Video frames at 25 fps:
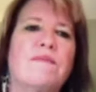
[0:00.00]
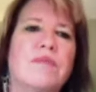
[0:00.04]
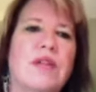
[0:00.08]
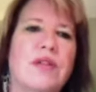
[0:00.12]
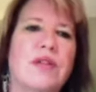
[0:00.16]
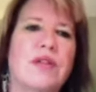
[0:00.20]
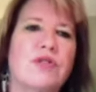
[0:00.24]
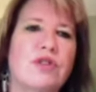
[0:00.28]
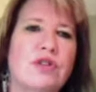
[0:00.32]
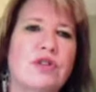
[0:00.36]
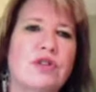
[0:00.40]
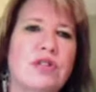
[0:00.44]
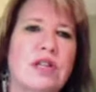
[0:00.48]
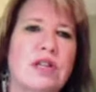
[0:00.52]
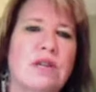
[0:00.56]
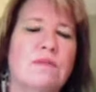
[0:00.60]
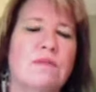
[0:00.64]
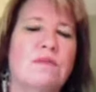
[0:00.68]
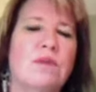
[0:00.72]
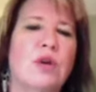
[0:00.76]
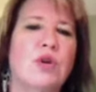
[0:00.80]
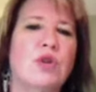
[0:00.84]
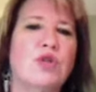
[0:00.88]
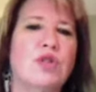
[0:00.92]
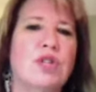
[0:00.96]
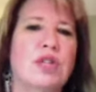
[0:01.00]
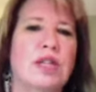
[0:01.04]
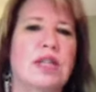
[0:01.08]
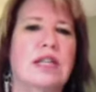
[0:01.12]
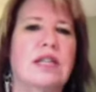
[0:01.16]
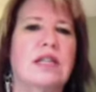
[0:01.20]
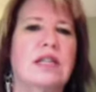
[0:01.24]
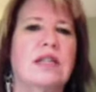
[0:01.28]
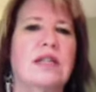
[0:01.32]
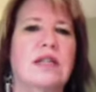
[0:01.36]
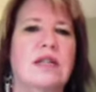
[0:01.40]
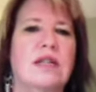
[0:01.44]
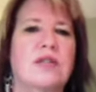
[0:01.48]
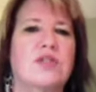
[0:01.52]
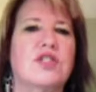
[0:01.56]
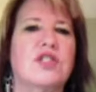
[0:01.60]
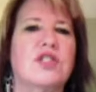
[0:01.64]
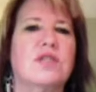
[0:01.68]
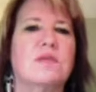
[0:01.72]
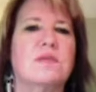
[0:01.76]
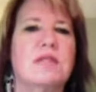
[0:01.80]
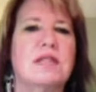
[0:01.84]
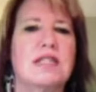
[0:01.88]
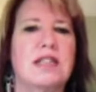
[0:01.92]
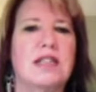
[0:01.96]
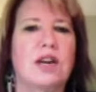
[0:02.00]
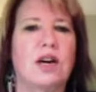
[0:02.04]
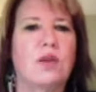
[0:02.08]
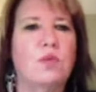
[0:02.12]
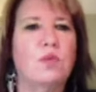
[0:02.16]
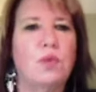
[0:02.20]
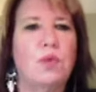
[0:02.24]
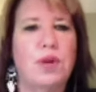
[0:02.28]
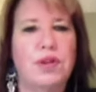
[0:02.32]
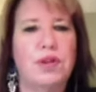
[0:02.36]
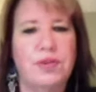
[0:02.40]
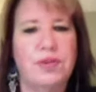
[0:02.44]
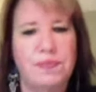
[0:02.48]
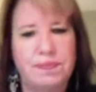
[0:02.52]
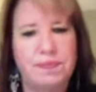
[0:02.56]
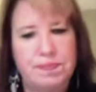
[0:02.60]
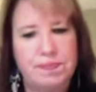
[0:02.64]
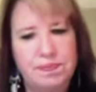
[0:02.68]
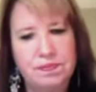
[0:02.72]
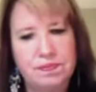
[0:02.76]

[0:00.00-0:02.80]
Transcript: that there's an emotion that needs to be dealt with.